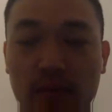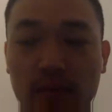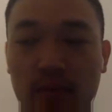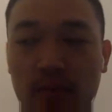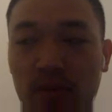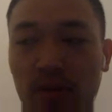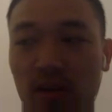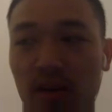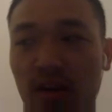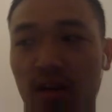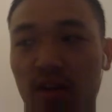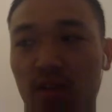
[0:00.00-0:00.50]
But
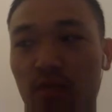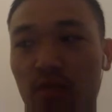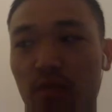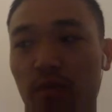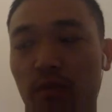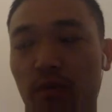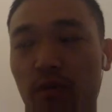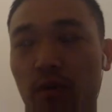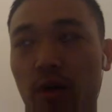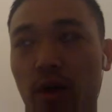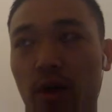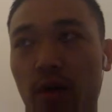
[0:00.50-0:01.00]
because we
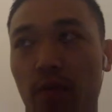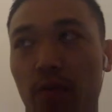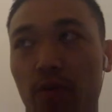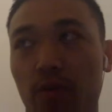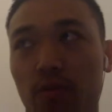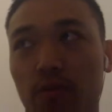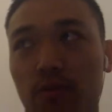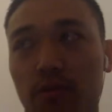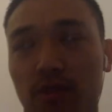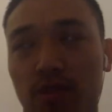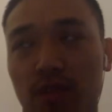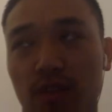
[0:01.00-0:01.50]
require multiple